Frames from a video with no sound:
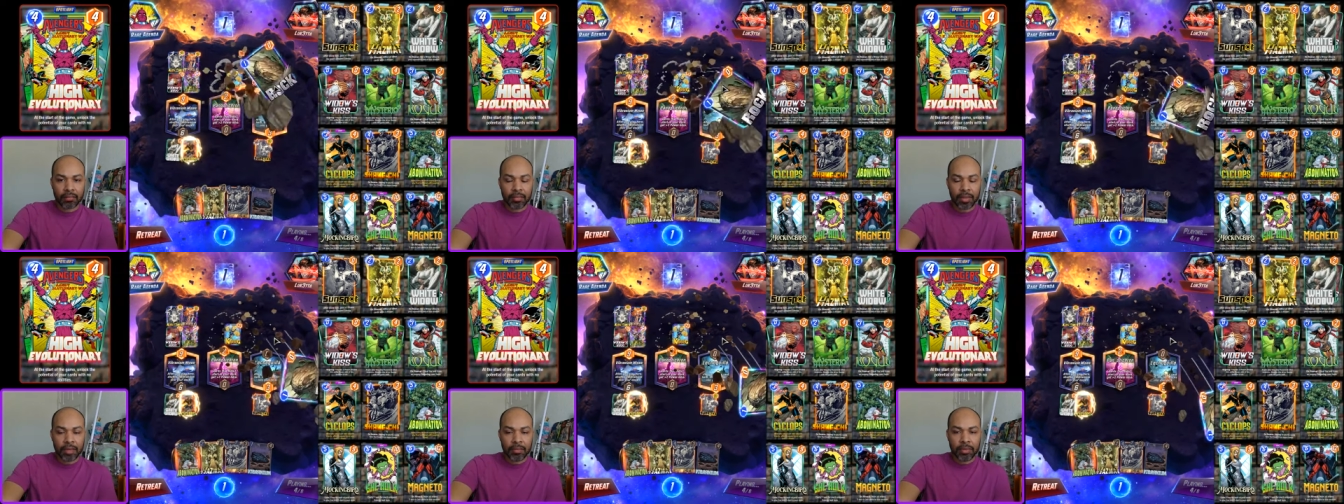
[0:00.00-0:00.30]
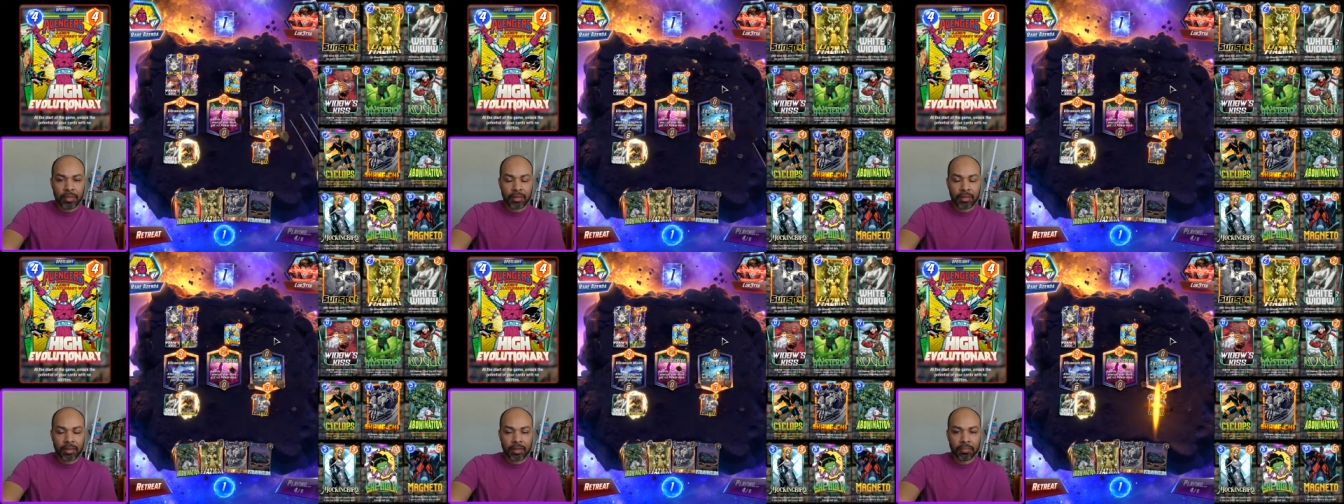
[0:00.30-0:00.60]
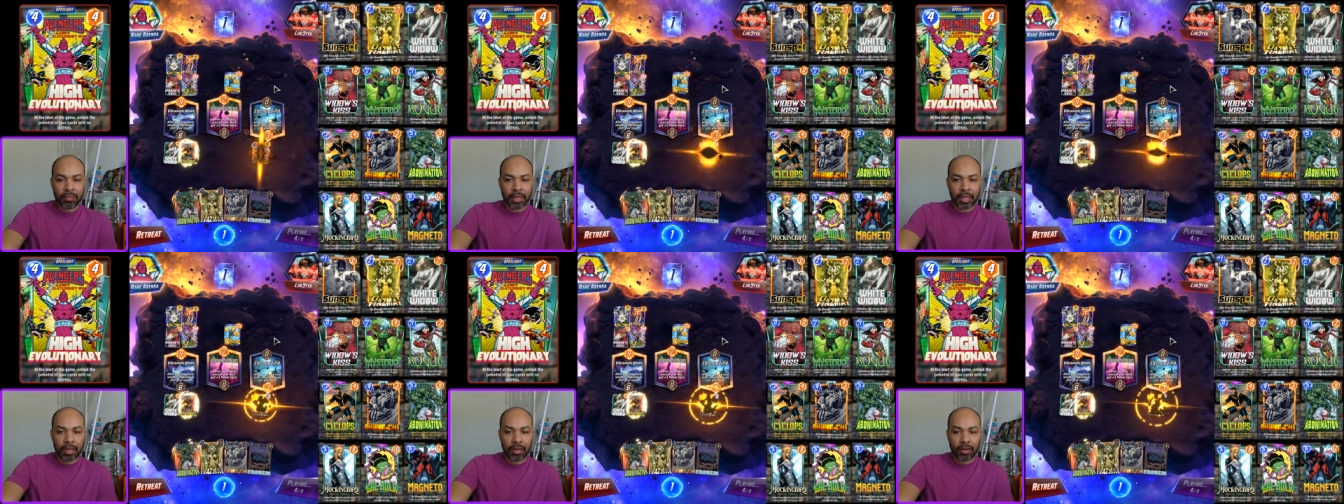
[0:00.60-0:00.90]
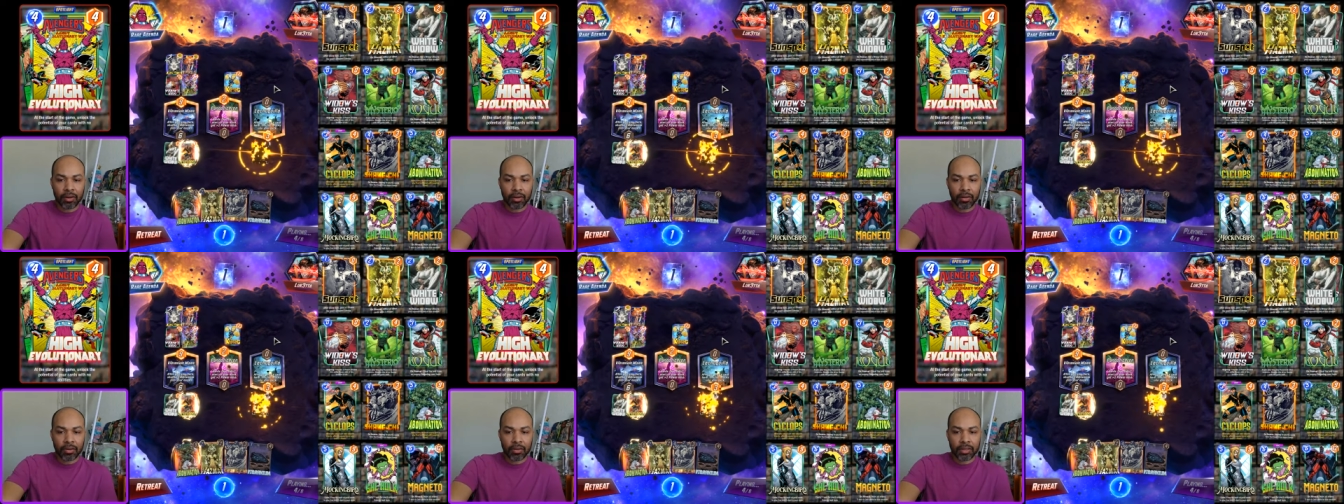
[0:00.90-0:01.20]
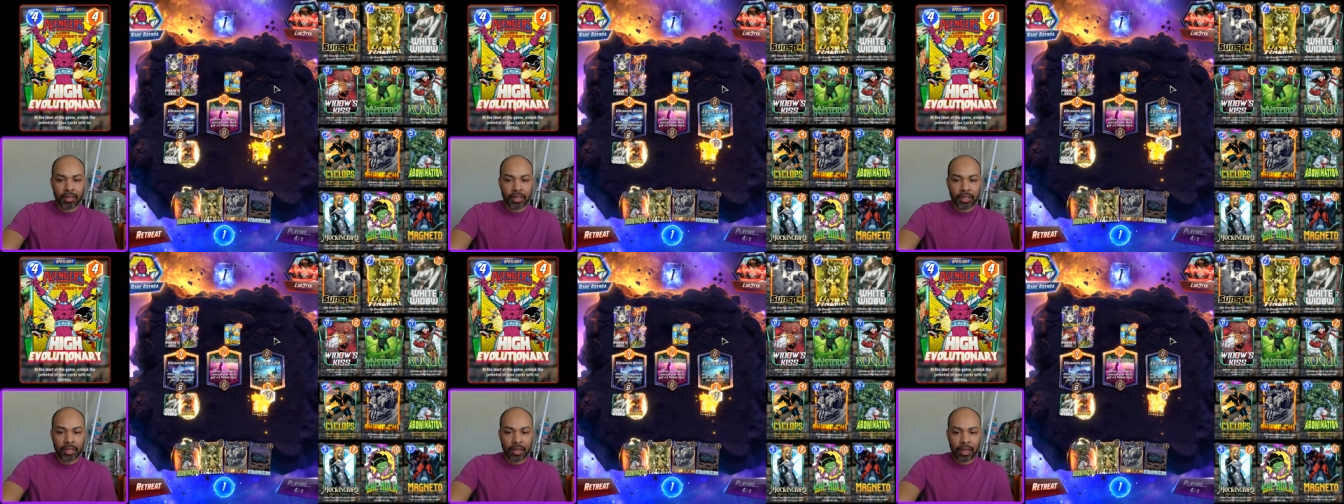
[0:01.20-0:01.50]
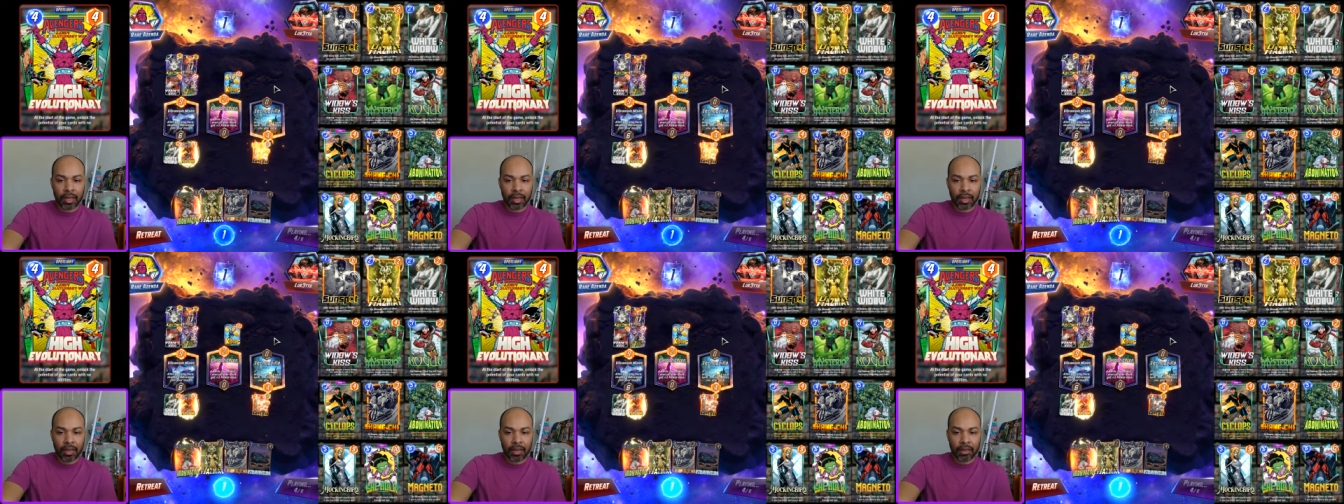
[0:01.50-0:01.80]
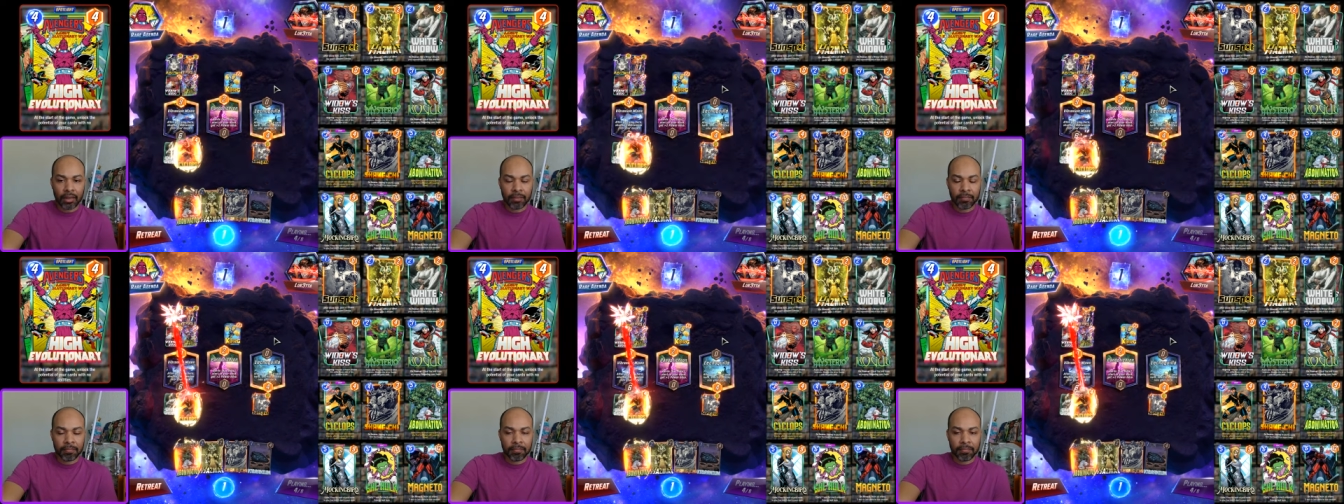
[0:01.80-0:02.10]
Maybe they're going to play an early
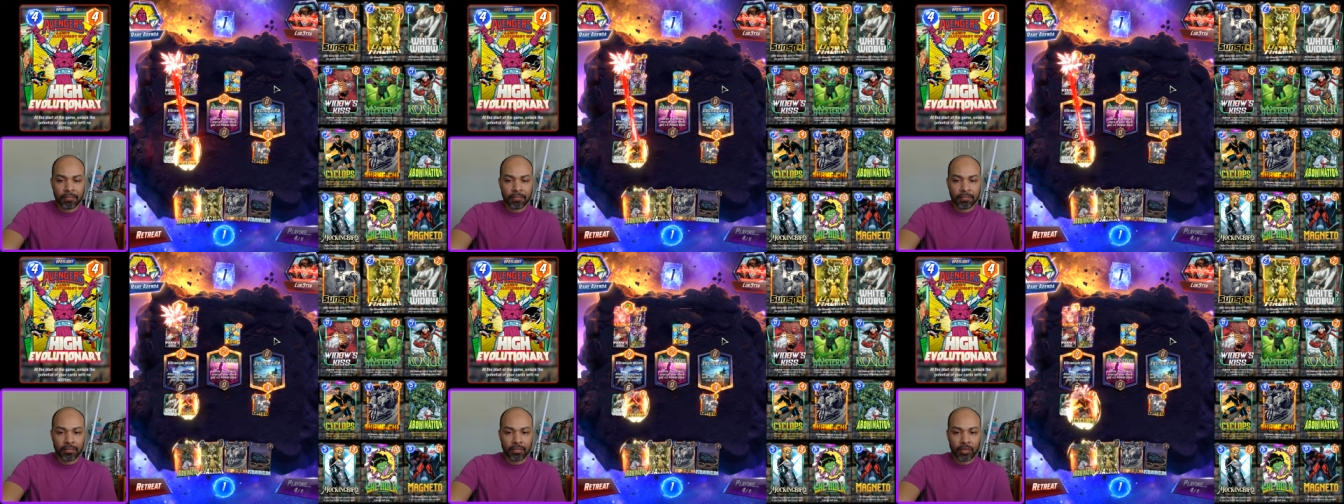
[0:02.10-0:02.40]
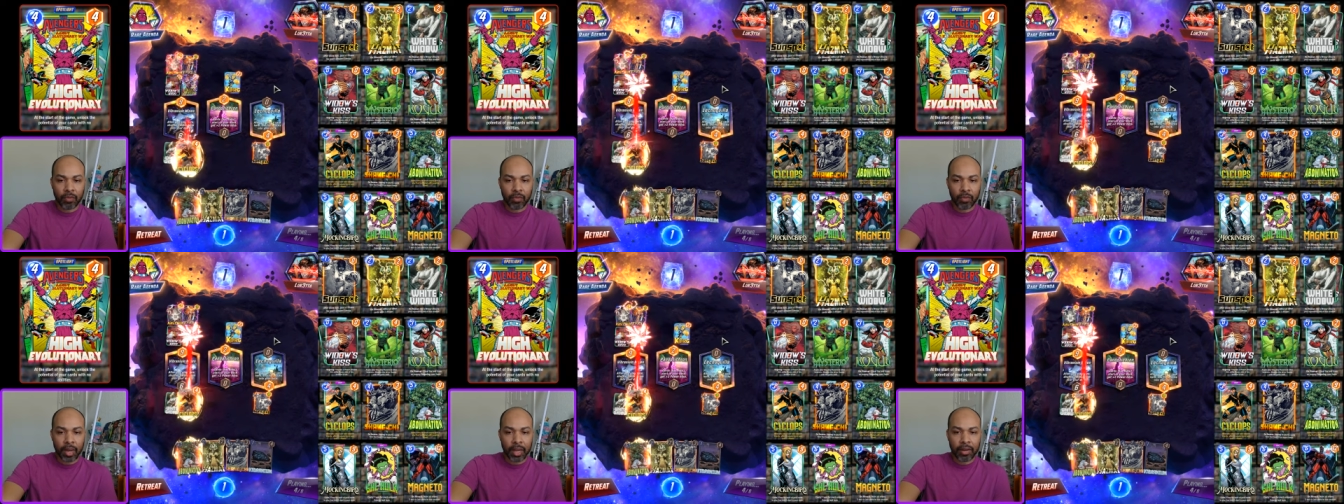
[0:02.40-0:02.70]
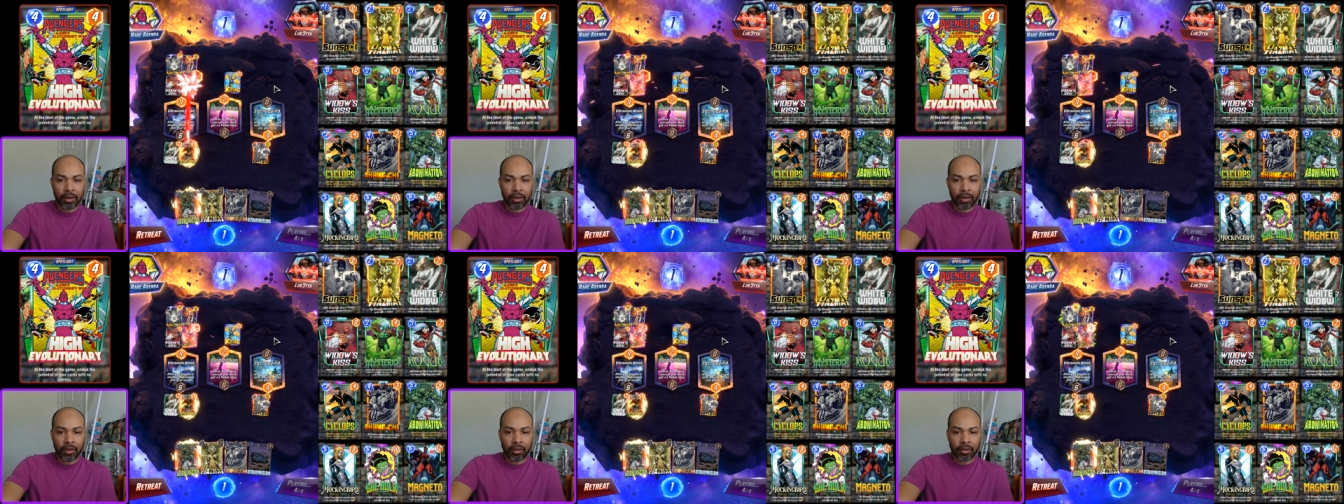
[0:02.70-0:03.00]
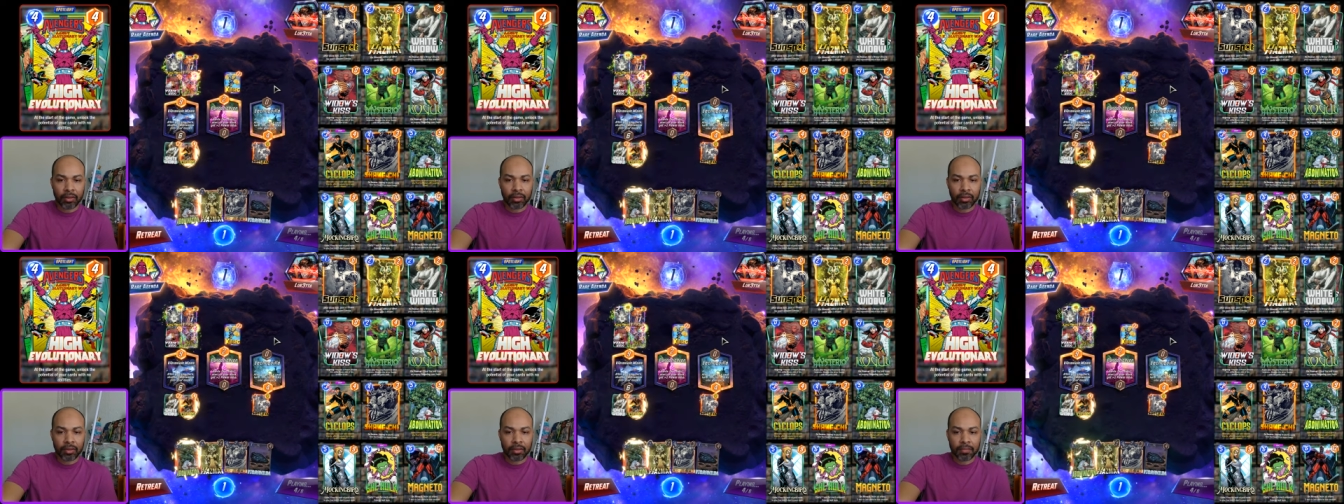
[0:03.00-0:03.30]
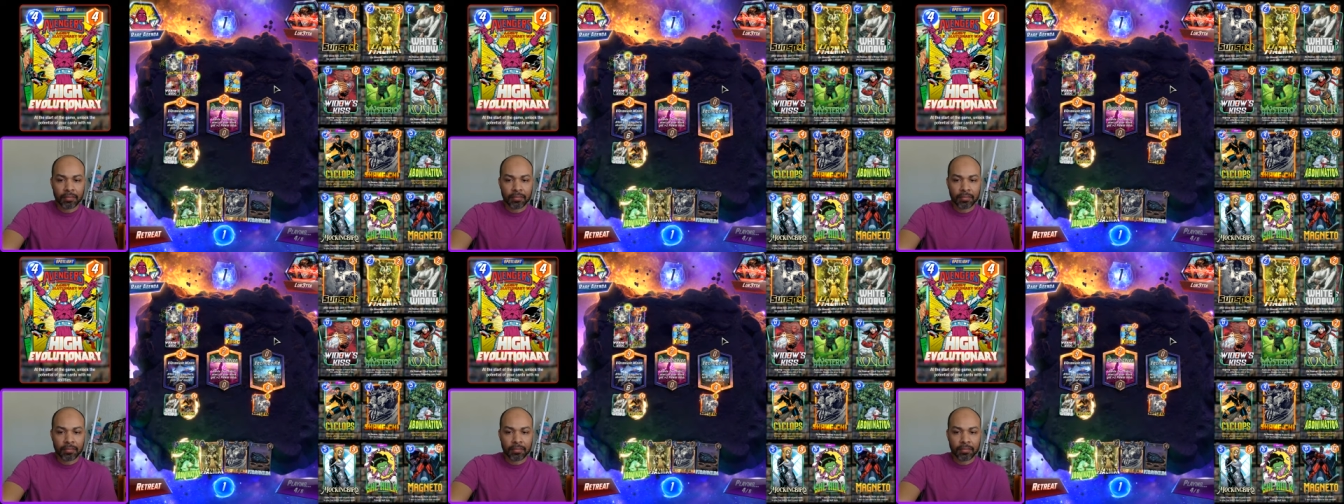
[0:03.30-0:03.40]
uh, Red Hulk.